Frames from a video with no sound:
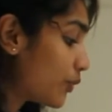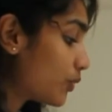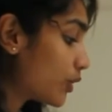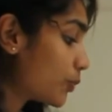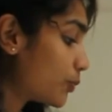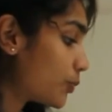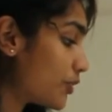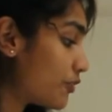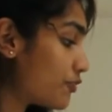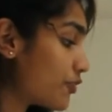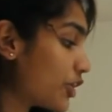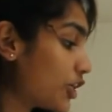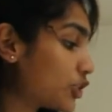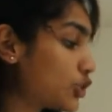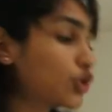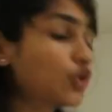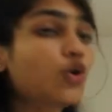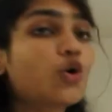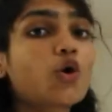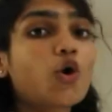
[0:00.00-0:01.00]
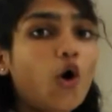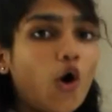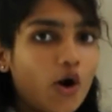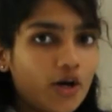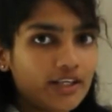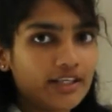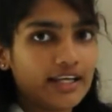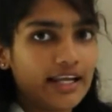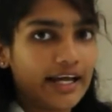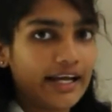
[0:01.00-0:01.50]
would prefer to go
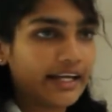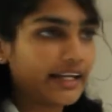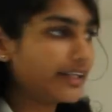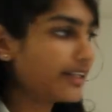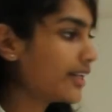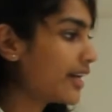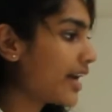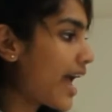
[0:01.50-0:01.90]
online.